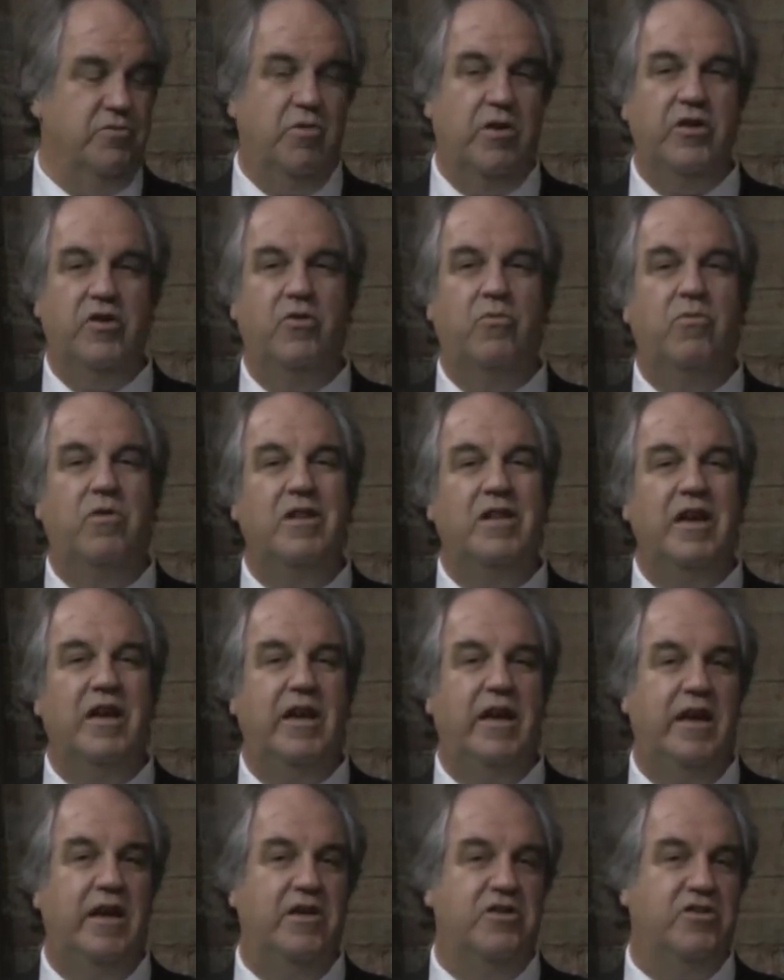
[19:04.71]
What you really
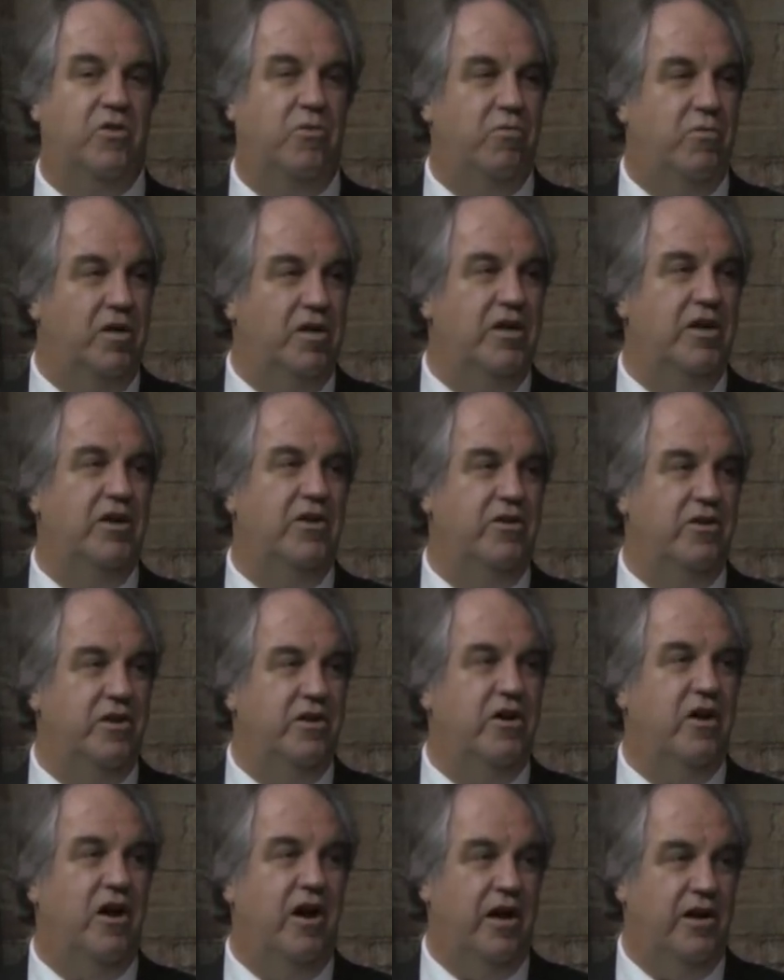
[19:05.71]
need is a really
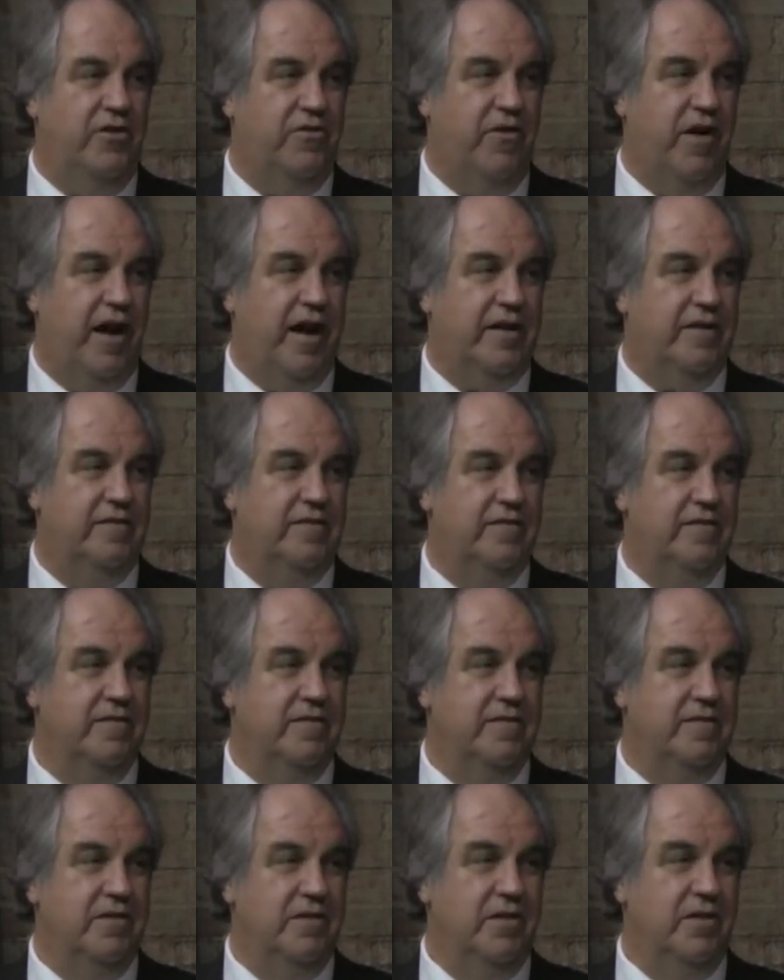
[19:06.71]
good contract
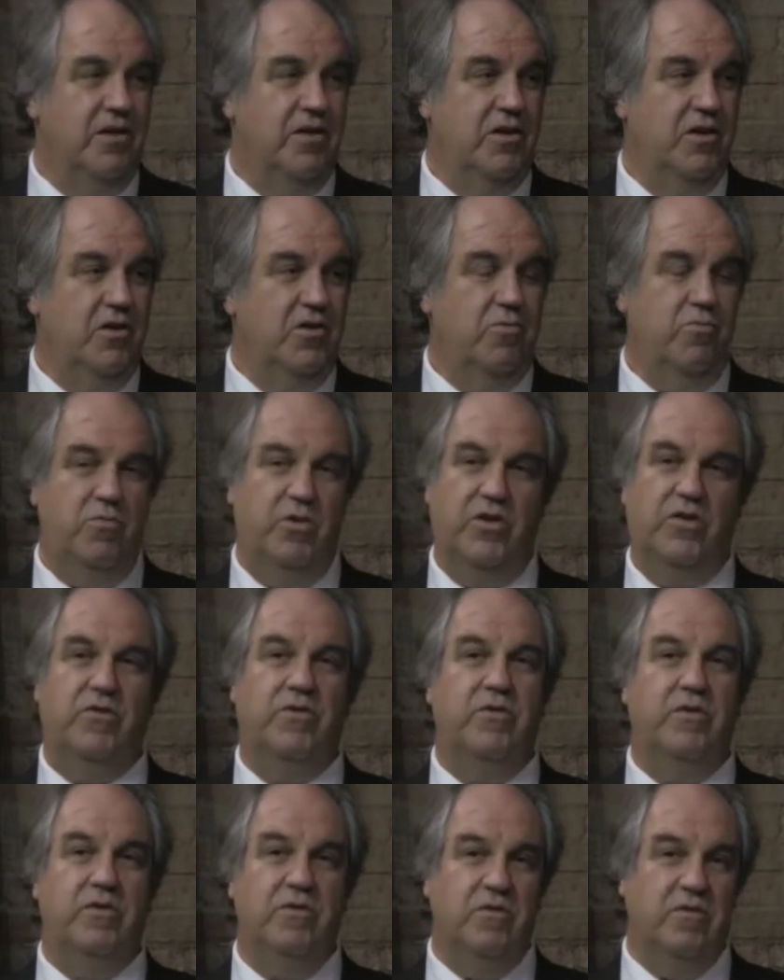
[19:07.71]
with
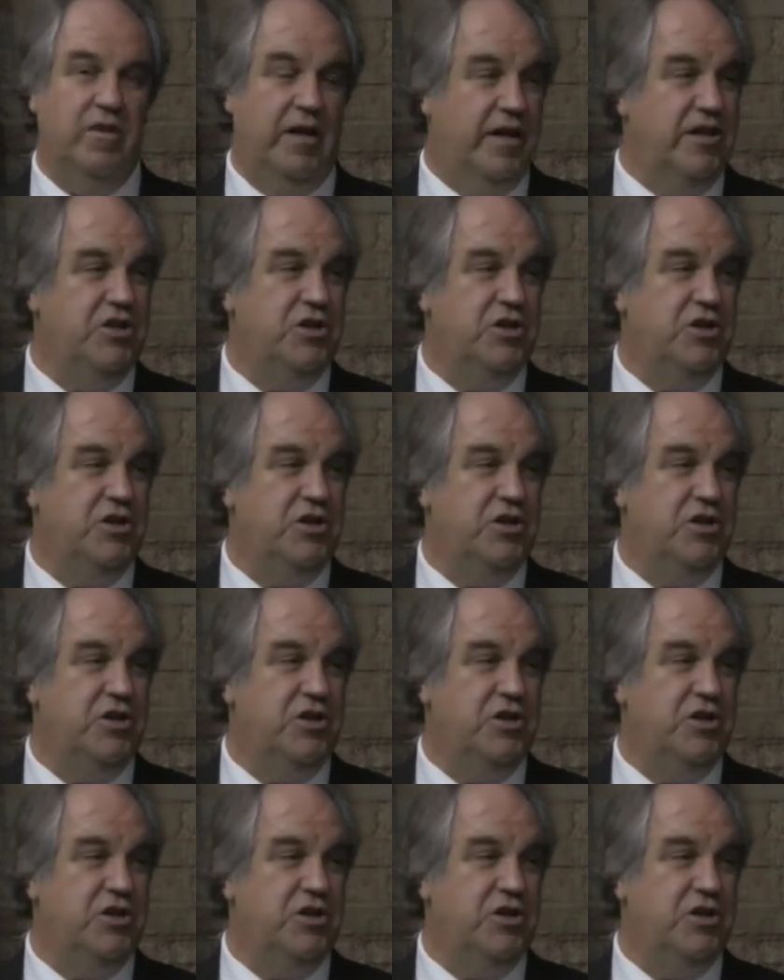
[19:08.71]
Les